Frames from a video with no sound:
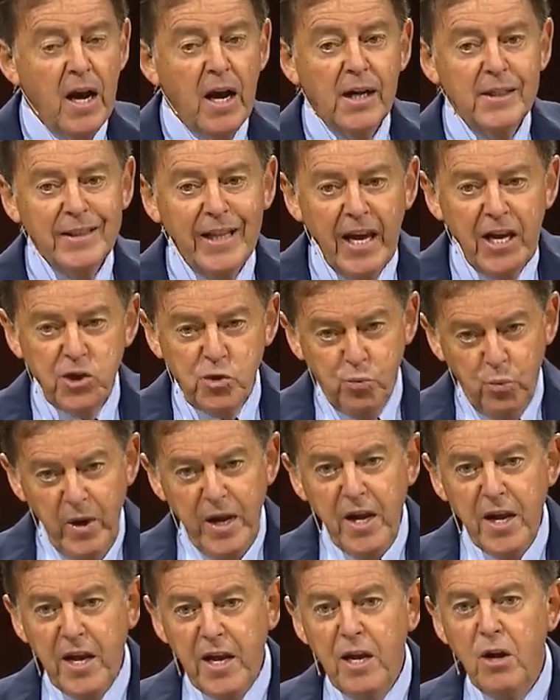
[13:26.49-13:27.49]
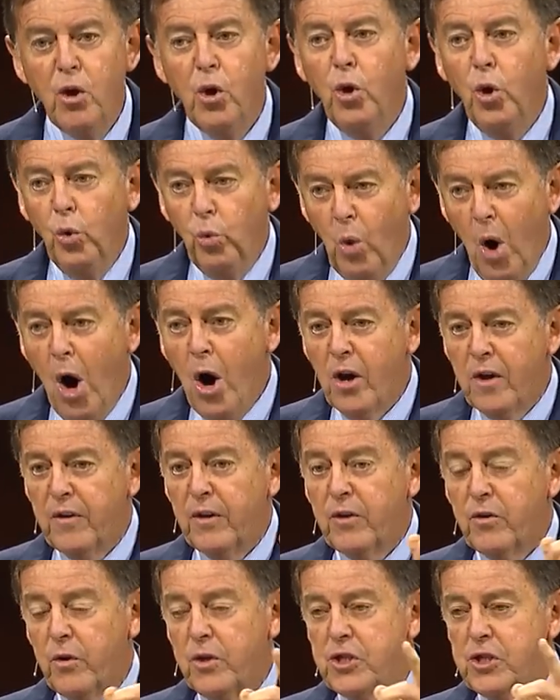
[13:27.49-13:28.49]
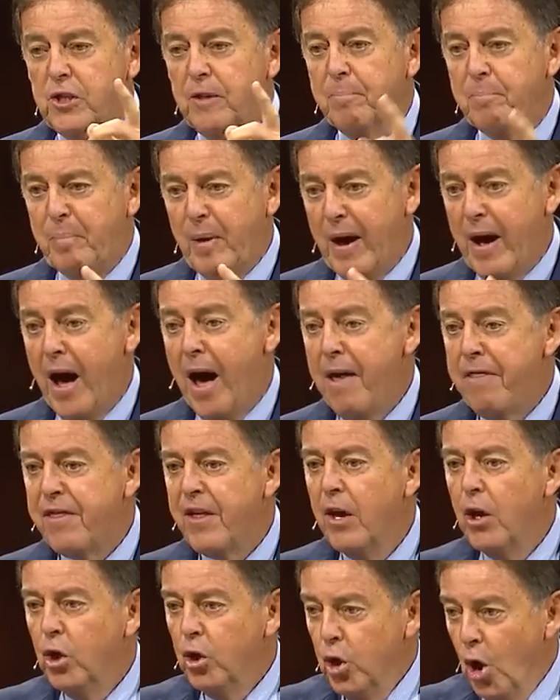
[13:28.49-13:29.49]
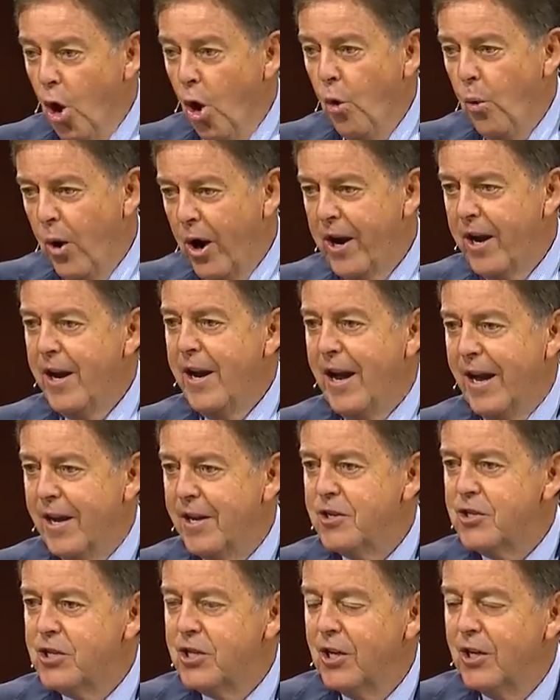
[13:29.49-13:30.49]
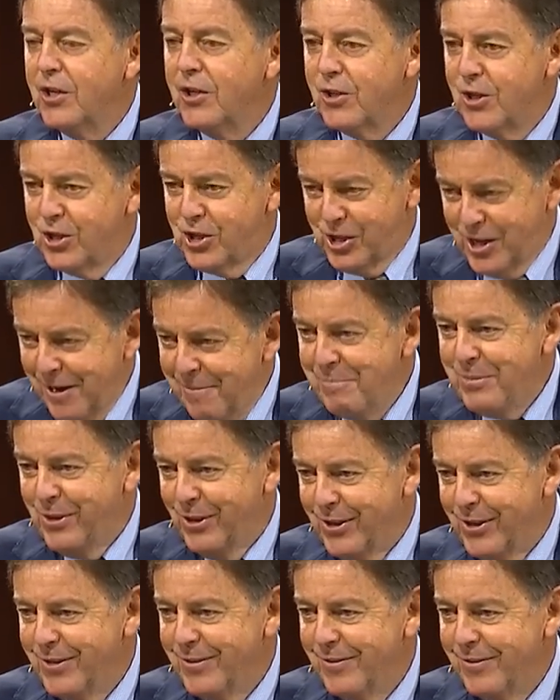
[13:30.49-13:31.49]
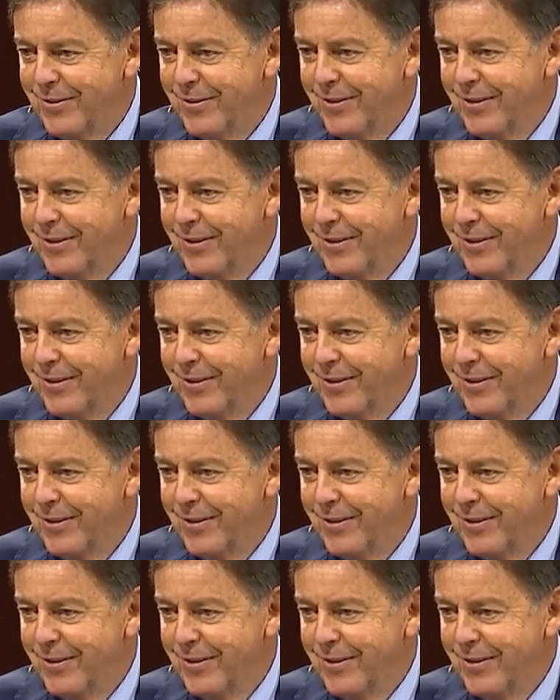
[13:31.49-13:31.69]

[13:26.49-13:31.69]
unless we who walk the Christian path know what it is to stumble?